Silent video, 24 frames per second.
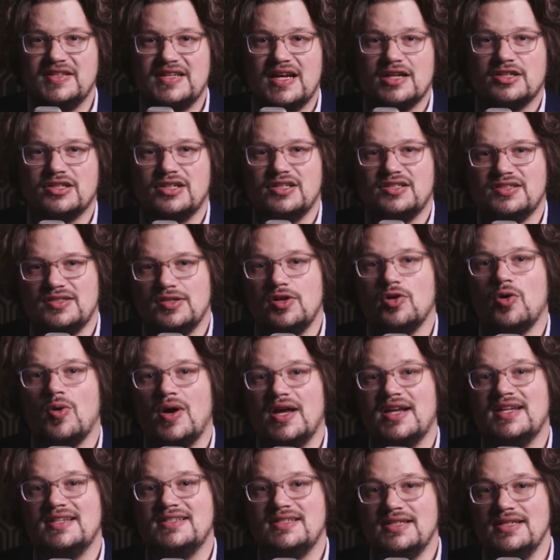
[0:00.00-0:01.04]
it's actually still
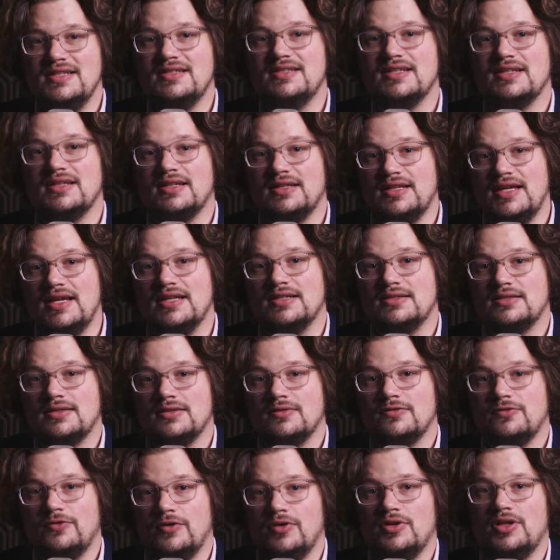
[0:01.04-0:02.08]
quite a decent list,
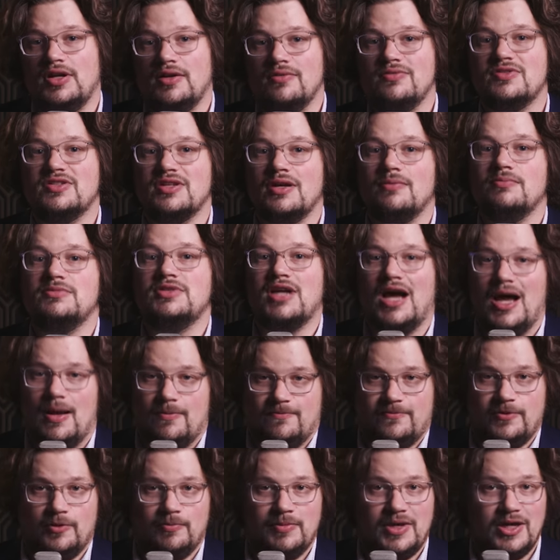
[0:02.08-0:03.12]
full of some
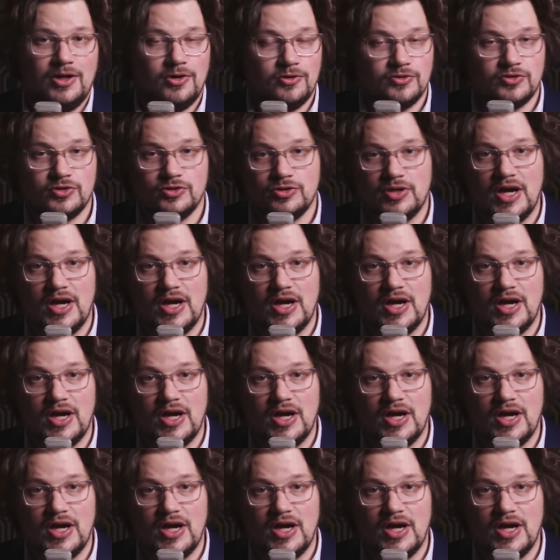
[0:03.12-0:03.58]
top filmmakers and